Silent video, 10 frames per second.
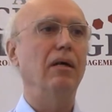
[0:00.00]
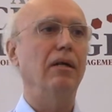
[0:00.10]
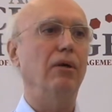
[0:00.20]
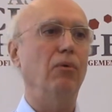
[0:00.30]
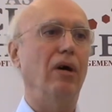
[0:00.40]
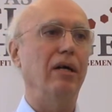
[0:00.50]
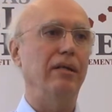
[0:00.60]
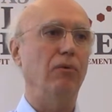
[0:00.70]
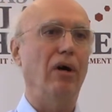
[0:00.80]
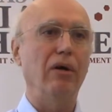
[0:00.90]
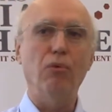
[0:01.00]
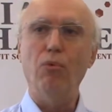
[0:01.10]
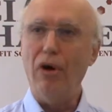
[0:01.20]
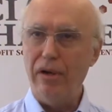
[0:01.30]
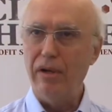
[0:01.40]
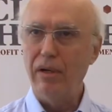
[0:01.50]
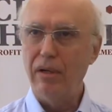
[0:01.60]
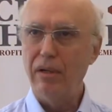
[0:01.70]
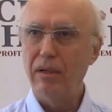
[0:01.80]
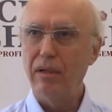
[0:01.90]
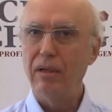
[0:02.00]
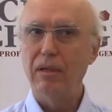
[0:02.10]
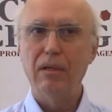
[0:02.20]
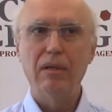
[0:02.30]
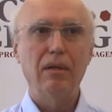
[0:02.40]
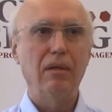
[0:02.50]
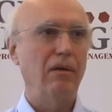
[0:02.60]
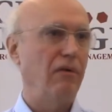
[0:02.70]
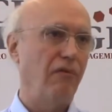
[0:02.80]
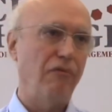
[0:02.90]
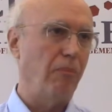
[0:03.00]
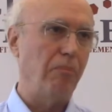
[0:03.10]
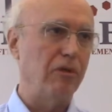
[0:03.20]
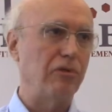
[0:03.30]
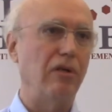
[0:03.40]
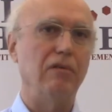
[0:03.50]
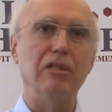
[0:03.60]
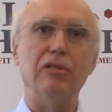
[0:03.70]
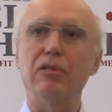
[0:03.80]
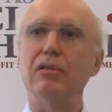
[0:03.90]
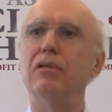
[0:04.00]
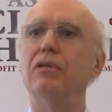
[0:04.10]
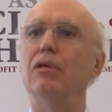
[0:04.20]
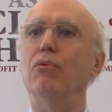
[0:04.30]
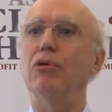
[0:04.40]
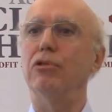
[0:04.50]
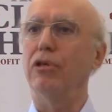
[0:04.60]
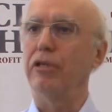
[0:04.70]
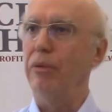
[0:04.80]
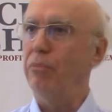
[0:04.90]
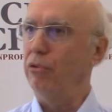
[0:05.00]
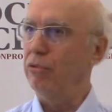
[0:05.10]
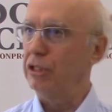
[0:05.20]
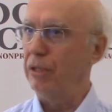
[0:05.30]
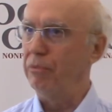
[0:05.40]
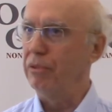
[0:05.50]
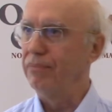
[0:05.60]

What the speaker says: the one who won, for personal reason, was not able to accept.